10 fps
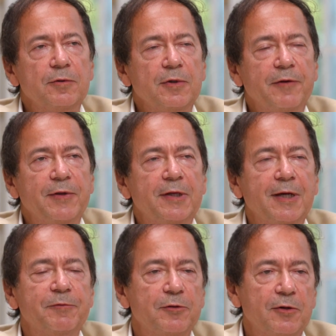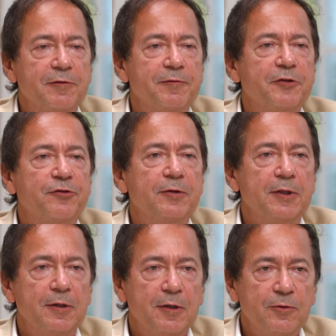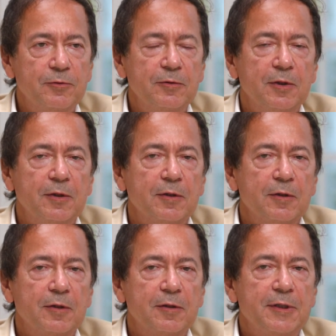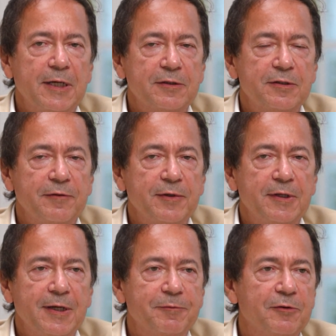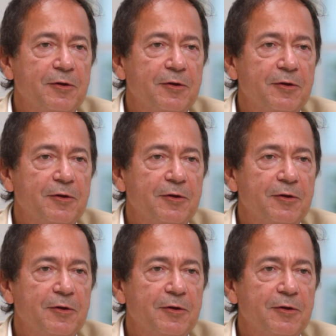Have they kept it artificially low? Yes. Have they kept it